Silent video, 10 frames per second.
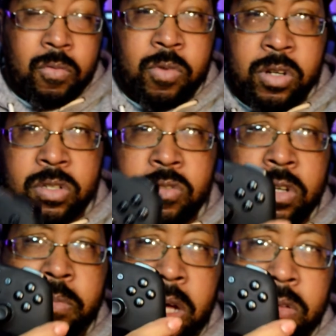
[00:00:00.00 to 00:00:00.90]
we're going to
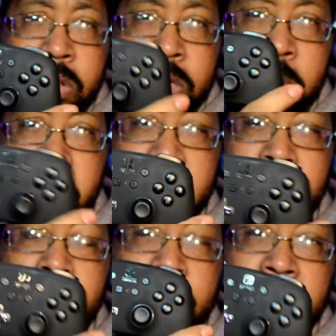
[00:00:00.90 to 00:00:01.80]
talk about the big
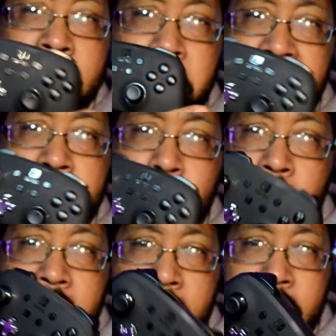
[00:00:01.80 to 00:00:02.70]
unit, the big
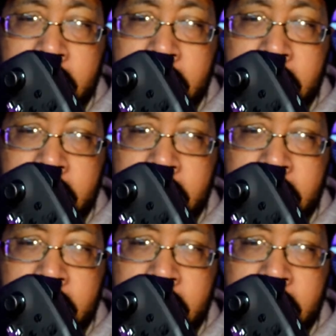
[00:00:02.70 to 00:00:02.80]
boy,